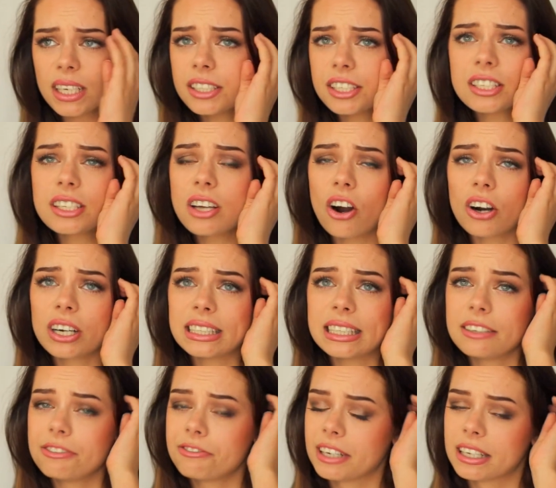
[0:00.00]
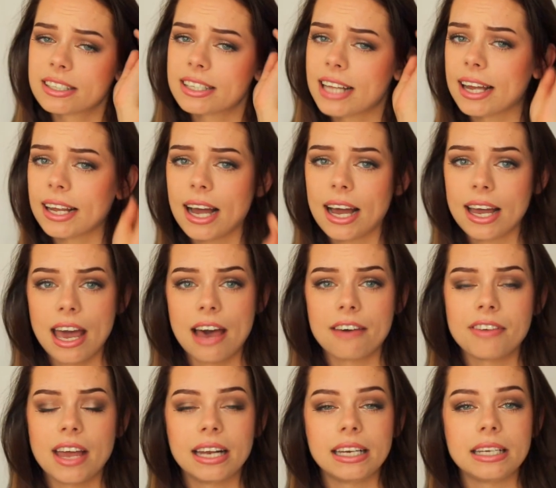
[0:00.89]
just hardly feels like I
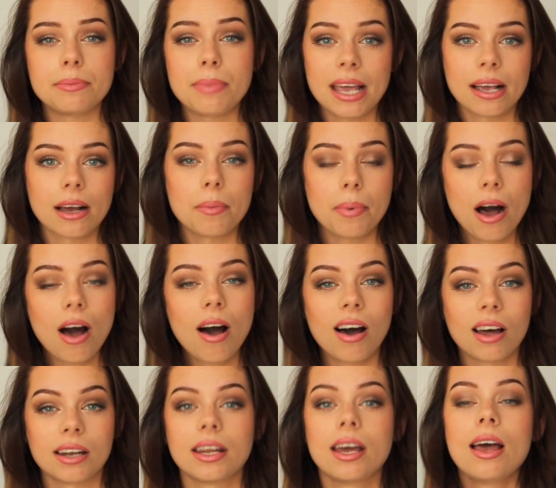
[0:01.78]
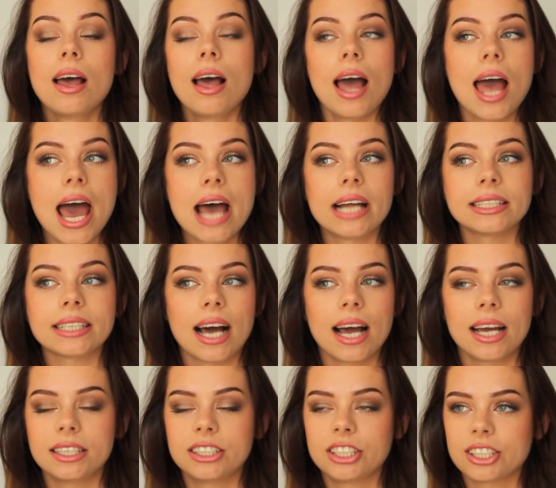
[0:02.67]
have any makeup on, and
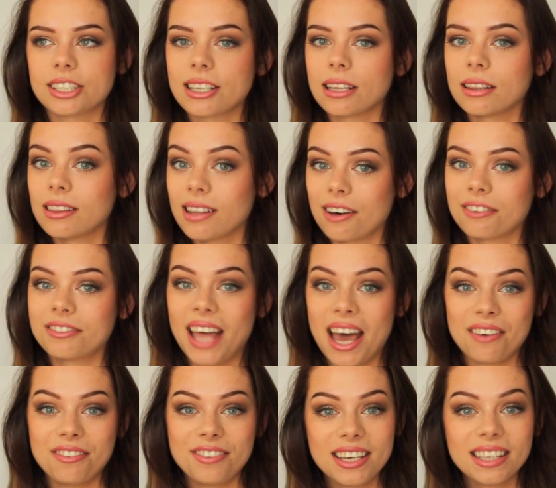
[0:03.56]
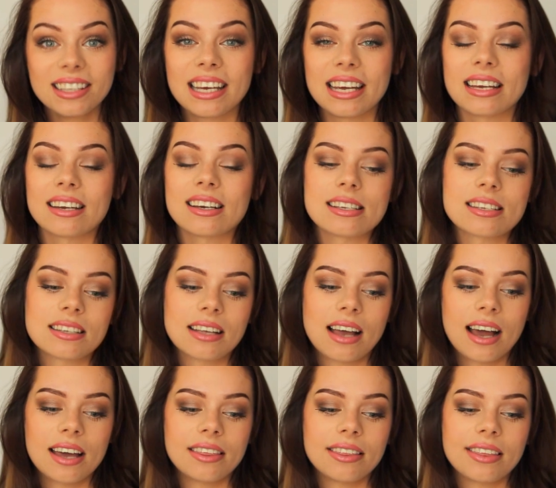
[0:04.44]
I just love that feeling, because
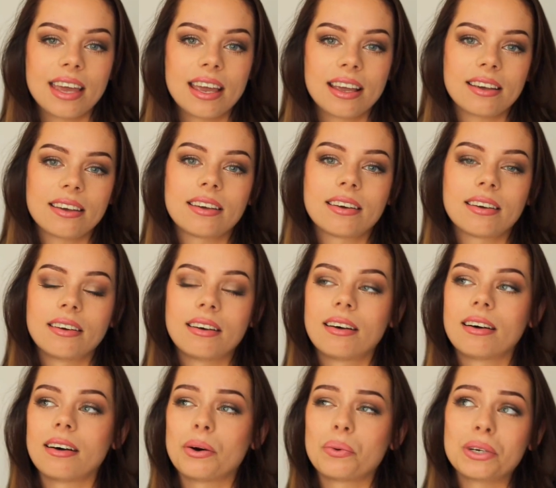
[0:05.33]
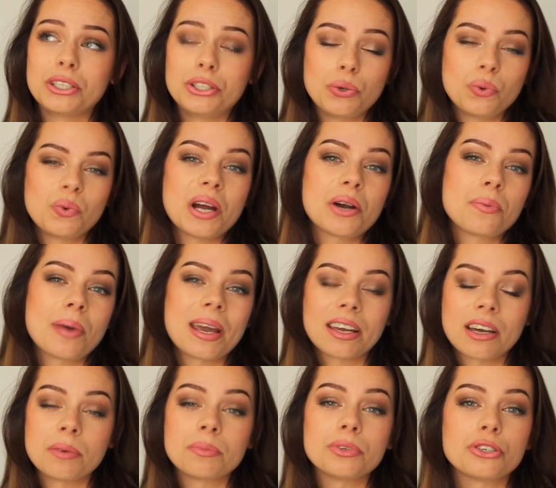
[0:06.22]
I think when you wear
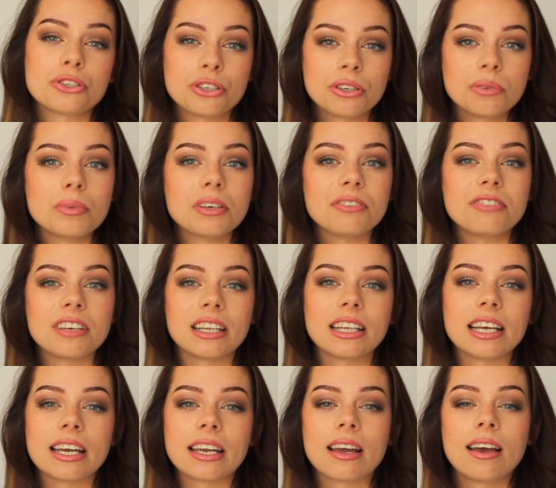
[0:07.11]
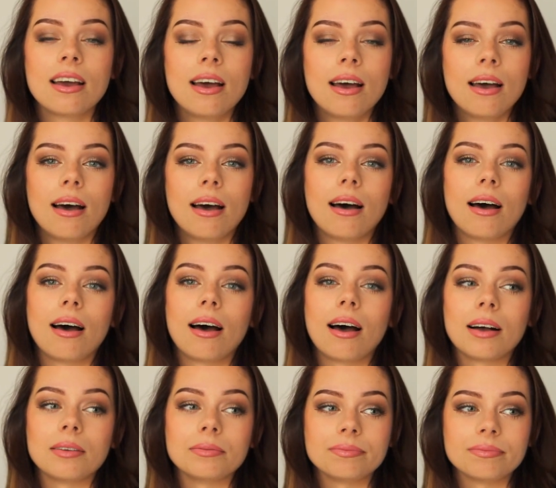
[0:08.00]
makeup, you shouldn't be feeling
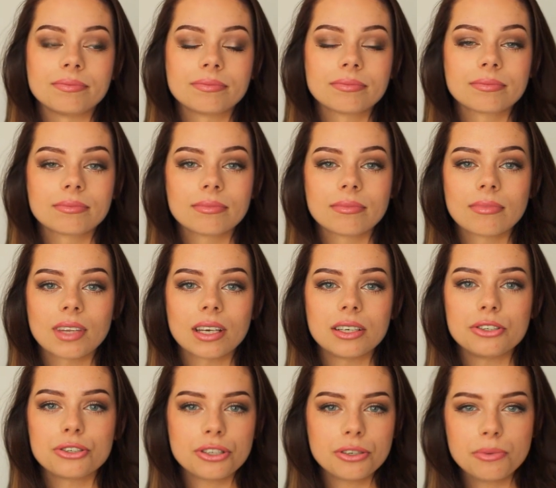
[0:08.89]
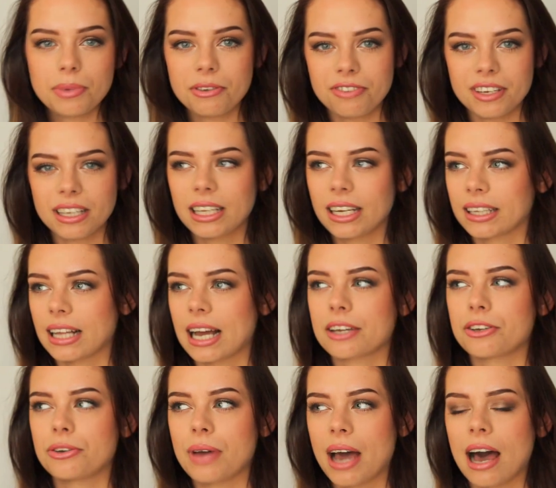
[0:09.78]

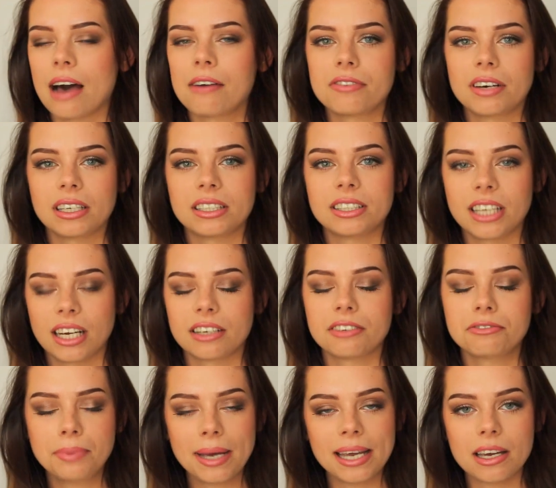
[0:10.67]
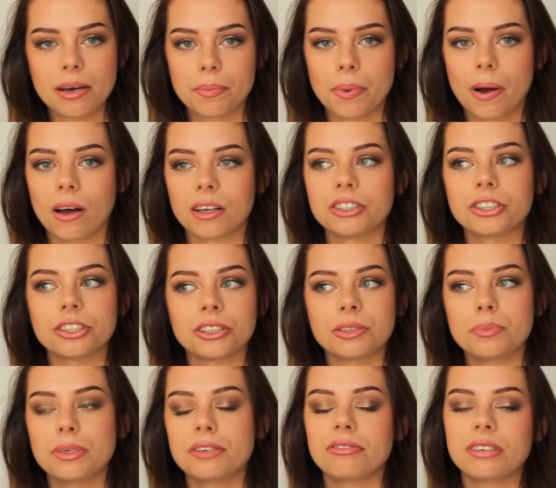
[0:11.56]
like you have a ton of makeup on. You
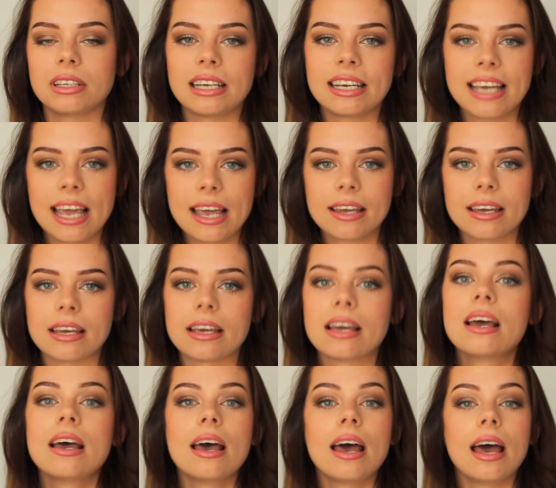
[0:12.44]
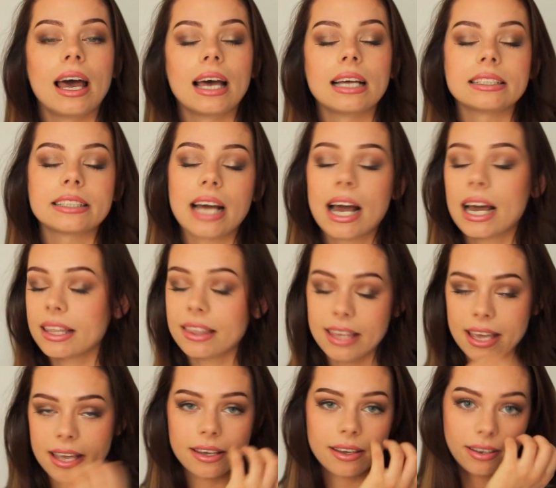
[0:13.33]
shouldn't be feeling cakey, and I
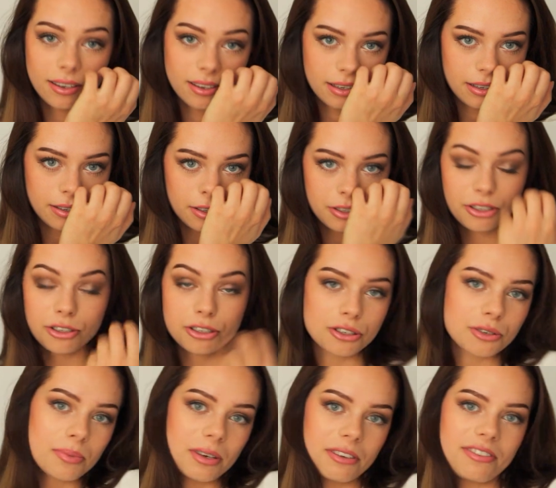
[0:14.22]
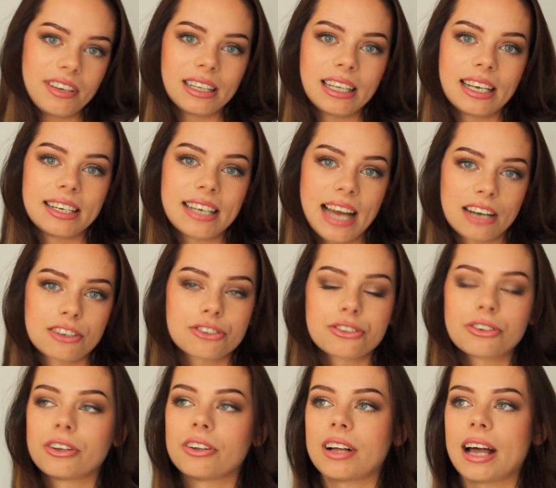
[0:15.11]
think you should be feeling
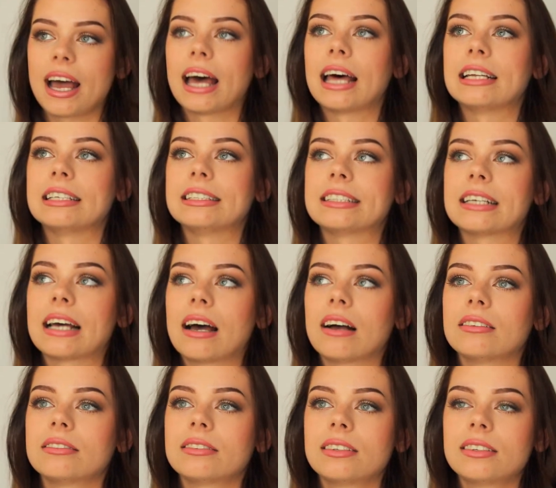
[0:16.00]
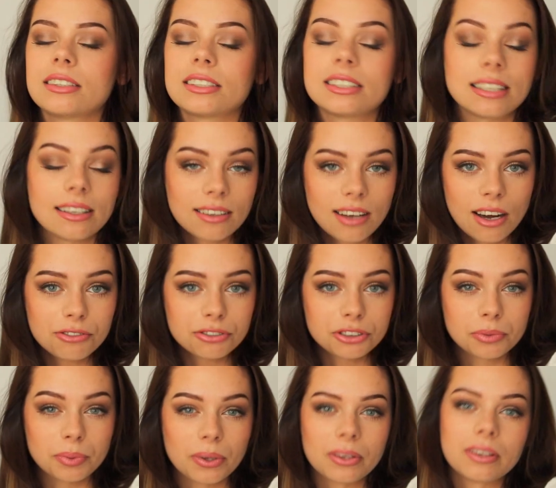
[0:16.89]
natural and still
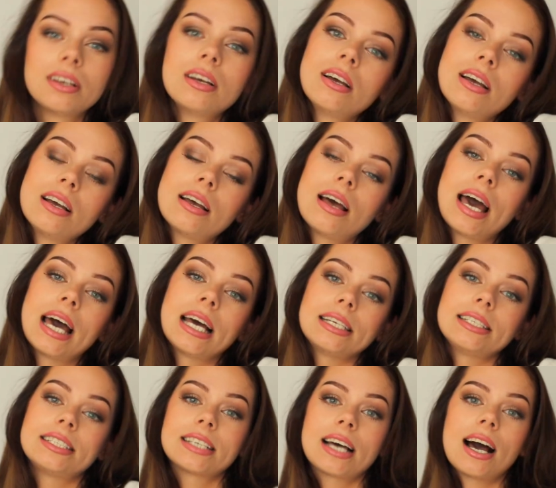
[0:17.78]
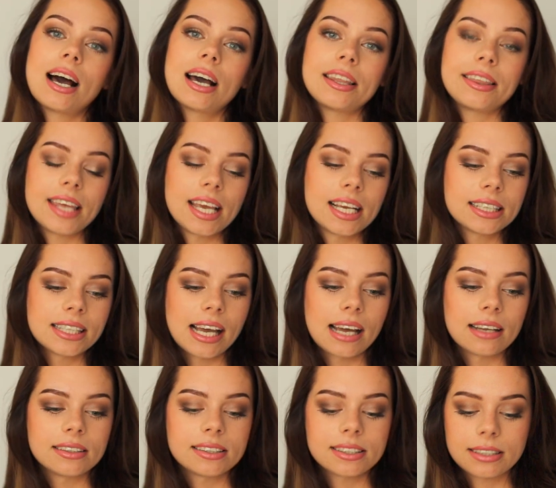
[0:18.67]
comfortable, and I think
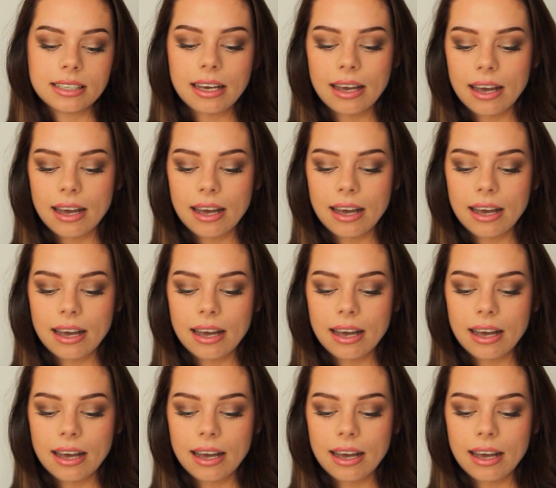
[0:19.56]
that